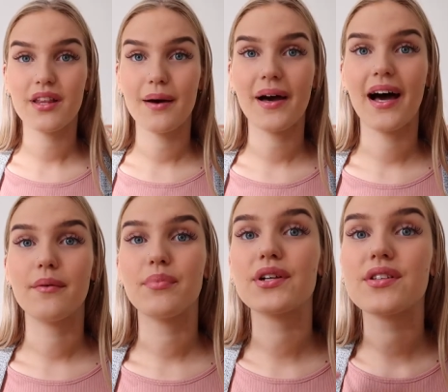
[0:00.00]
that
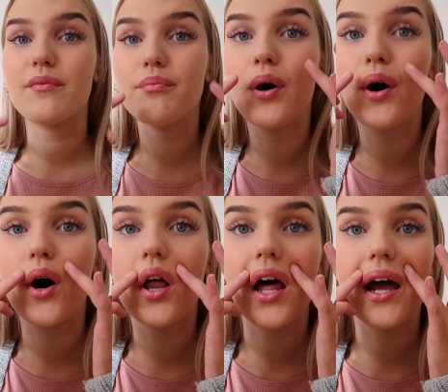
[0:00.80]
bad because I've
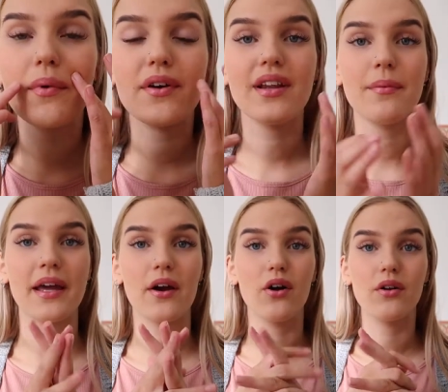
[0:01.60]
put like a bit of
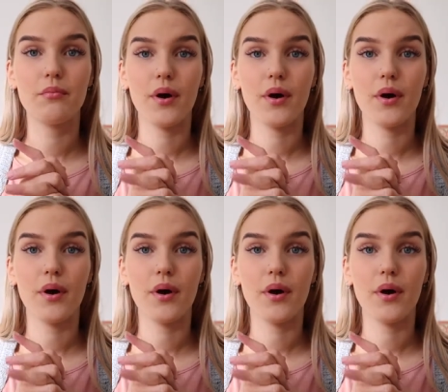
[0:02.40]
lippy on,